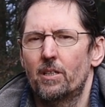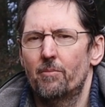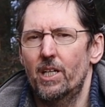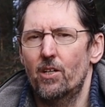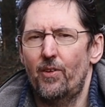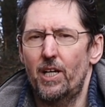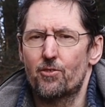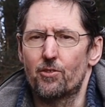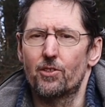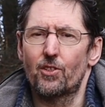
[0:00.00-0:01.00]

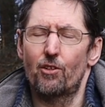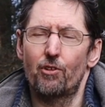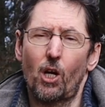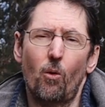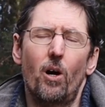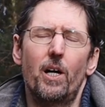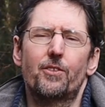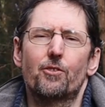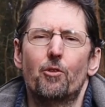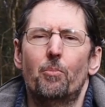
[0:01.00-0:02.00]
Manufacturers are
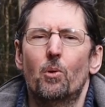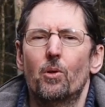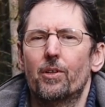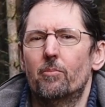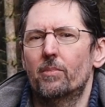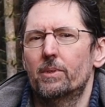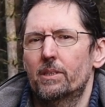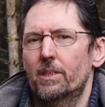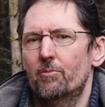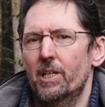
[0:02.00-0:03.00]
required to report them,
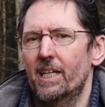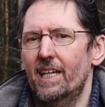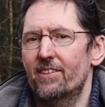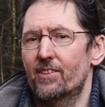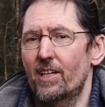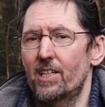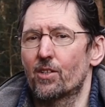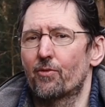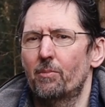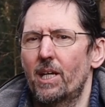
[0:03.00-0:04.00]
and we can get the
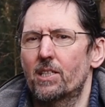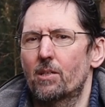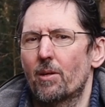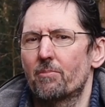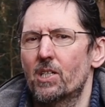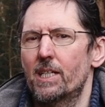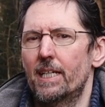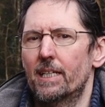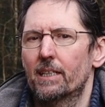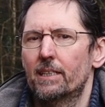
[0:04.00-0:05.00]
data from the SMMT,